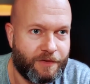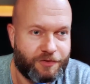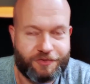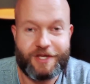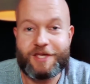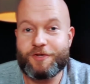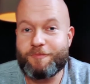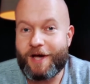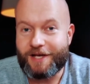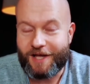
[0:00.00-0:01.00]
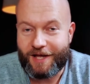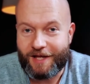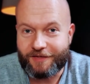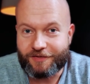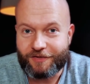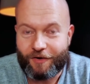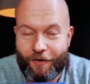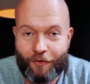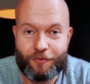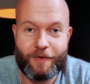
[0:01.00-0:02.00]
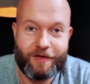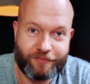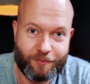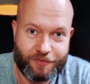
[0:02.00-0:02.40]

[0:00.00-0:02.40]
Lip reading: to take you by the hand all the way from